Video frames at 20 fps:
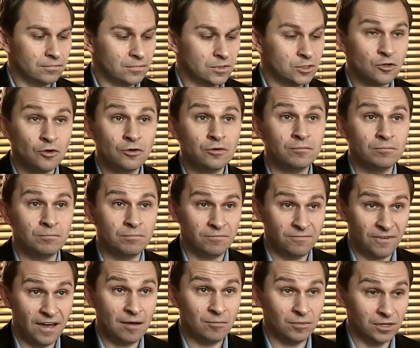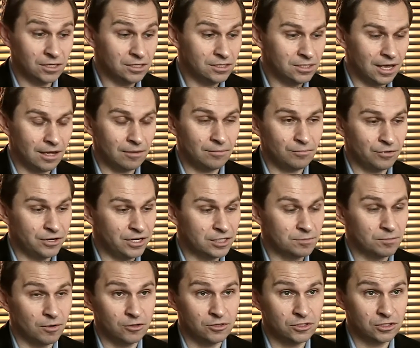certain families that
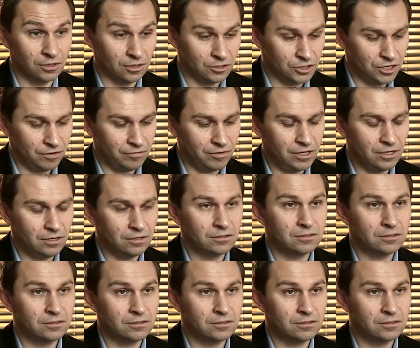predispose to longevity.